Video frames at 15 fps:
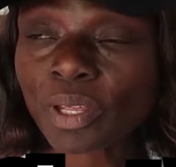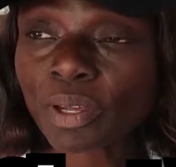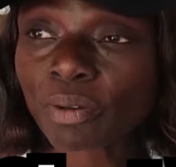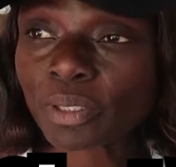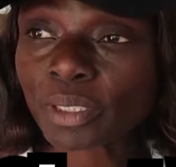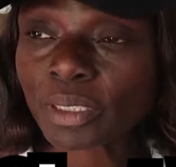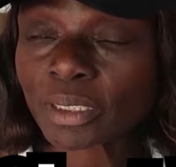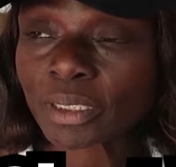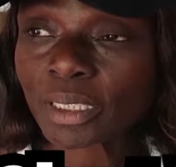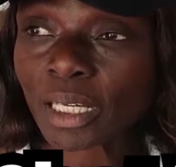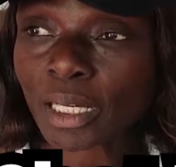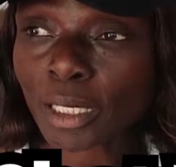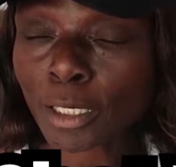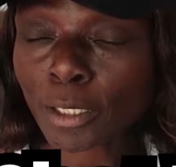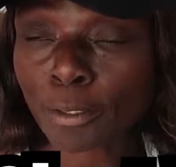there is
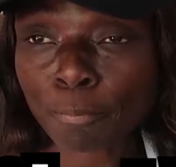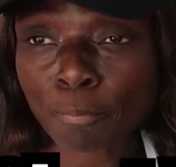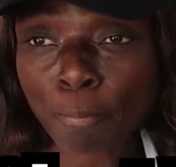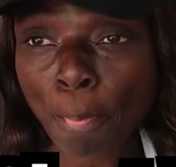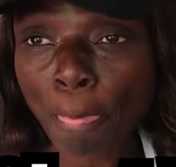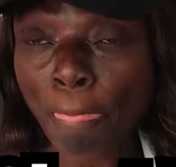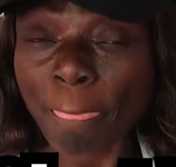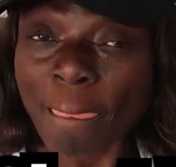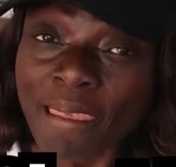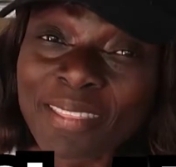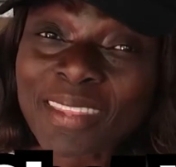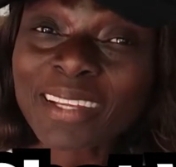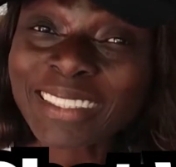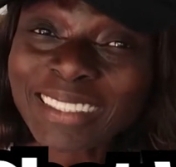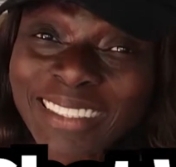
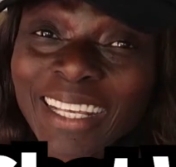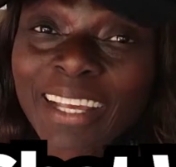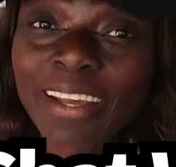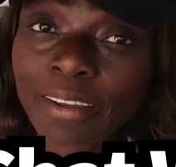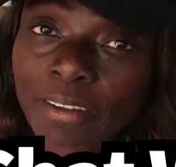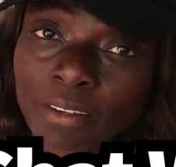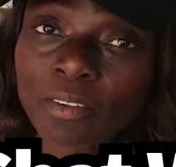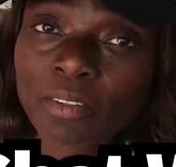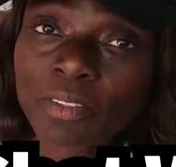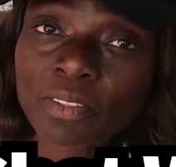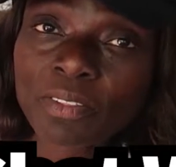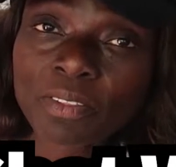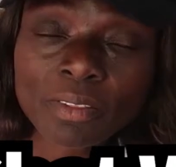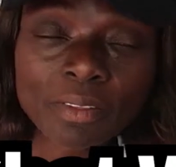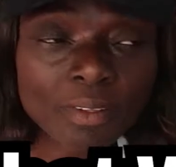and there's health,
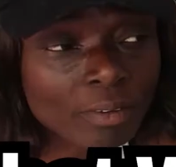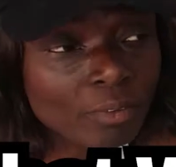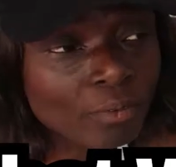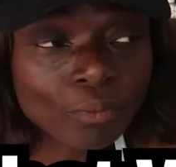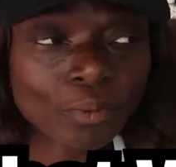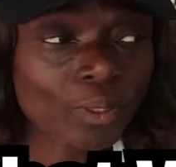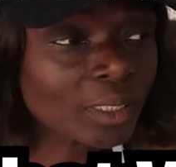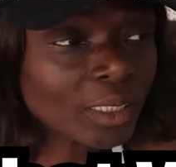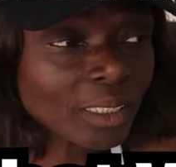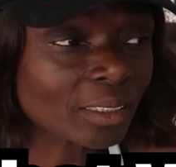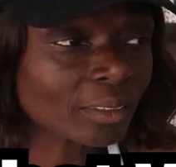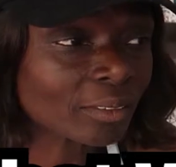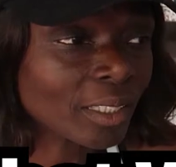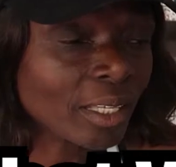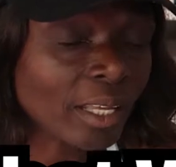really.